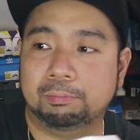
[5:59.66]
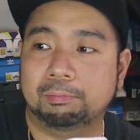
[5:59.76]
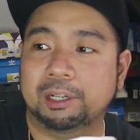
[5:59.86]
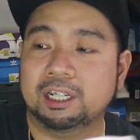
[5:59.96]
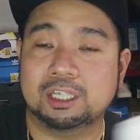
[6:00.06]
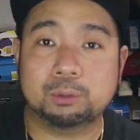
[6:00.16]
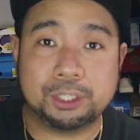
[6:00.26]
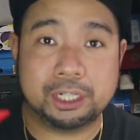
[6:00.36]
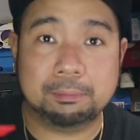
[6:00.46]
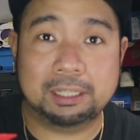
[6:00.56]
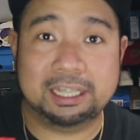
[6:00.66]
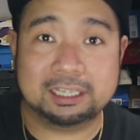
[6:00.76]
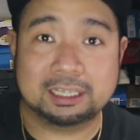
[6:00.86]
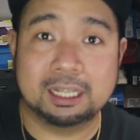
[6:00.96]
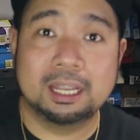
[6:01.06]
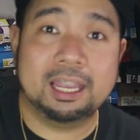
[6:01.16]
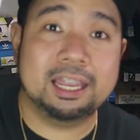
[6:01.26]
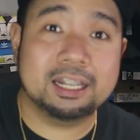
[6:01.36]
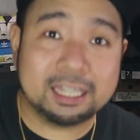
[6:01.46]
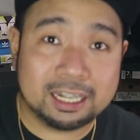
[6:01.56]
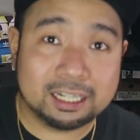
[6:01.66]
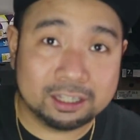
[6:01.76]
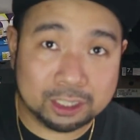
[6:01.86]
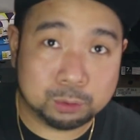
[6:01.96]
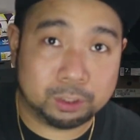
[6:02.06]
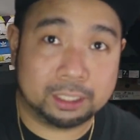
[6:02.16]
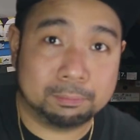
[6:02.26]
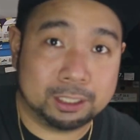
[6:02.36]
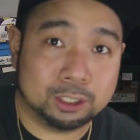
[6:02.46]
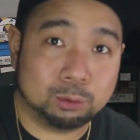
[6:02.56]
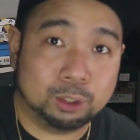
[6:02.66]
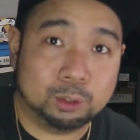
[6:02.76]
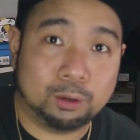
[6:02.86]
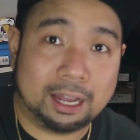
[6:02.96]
merely switching up laces. And again, it does work because we do